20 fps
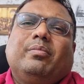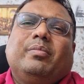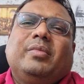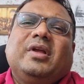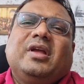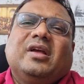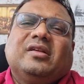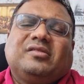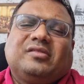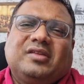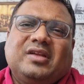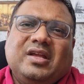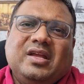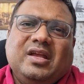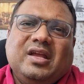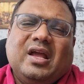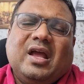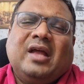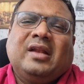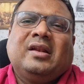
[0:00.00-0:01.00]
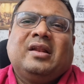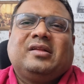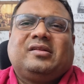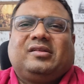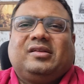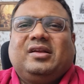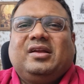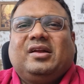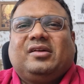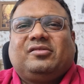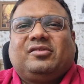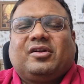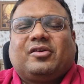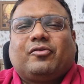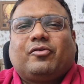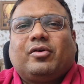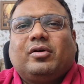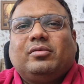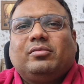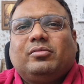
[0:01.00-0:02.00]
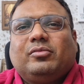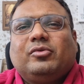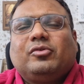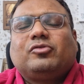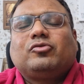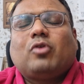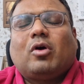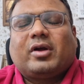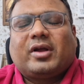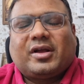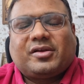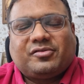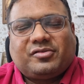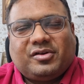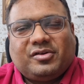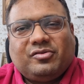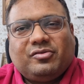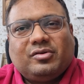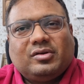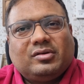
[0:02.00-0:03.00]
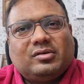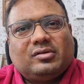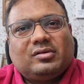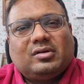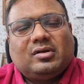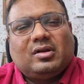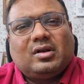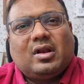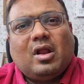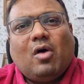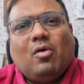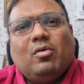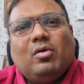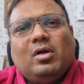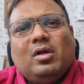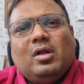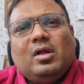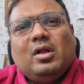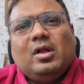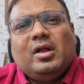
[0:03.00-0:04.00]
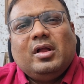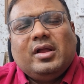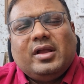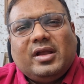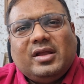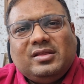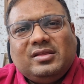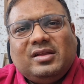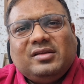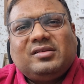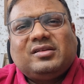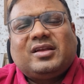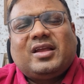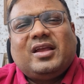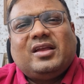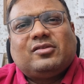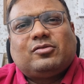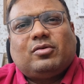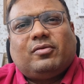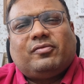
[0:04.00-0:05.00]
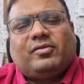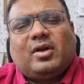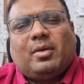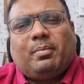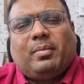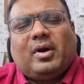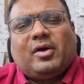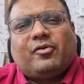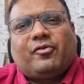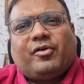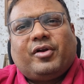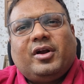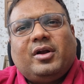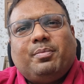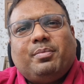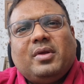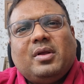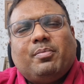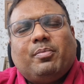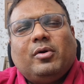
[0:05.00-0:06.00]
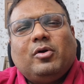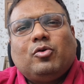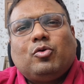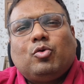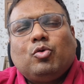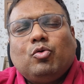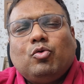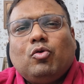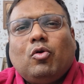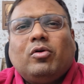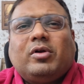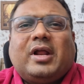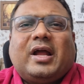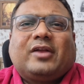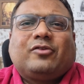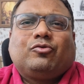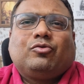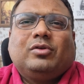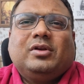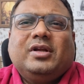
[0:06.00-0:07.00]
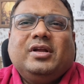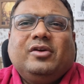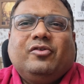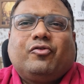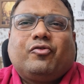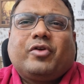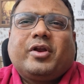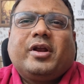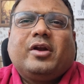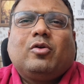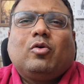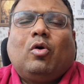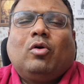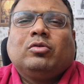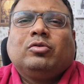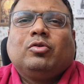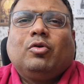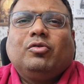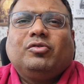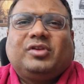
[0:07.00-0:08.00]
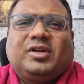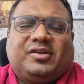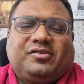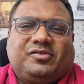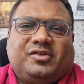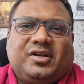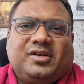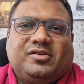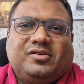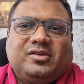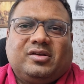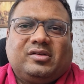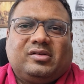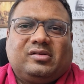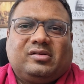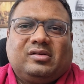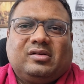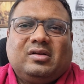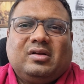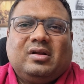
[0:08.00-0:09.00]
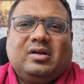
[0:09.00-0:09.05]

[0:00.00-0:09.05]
BSE, NSE, etc. stock exchanges. Now, in this case of Dabba Trade, people do not actually trade on those exchanges.